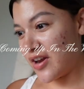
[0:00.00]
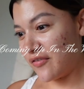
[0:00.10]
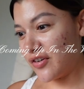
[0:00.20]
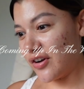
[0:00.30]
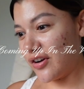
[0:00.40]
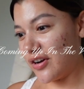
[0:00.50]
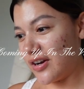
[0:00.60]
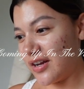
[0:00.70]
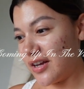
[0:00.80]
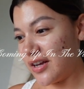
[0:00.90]
never
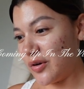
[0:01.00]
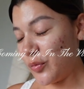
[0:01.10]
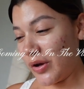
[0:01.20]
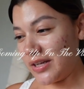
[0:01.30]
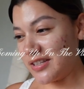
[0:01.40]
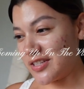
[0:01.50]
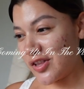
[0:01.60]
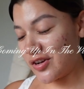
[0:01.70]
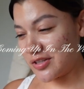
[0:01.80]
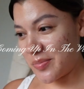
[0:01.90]
waited this
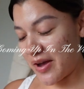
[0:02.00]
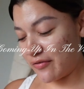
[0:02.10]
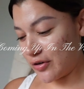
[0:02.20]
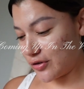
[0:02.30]
long to pack for a